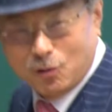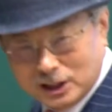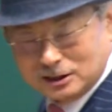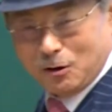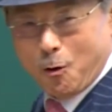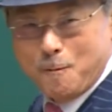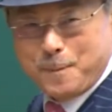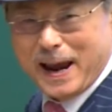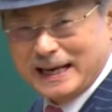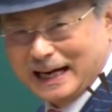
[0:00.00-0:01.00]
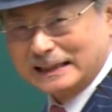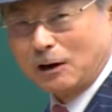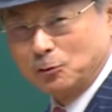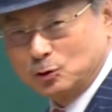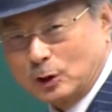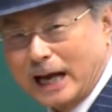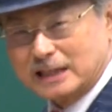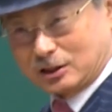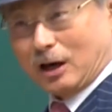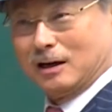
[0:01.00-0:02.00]
all of a sudden, a very
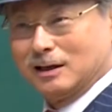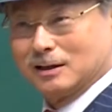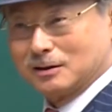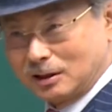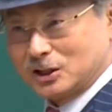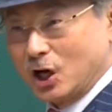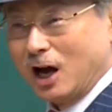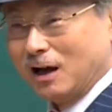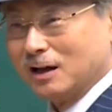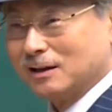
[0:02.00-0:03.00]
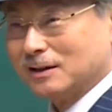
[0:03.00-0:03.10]
talented person could appear.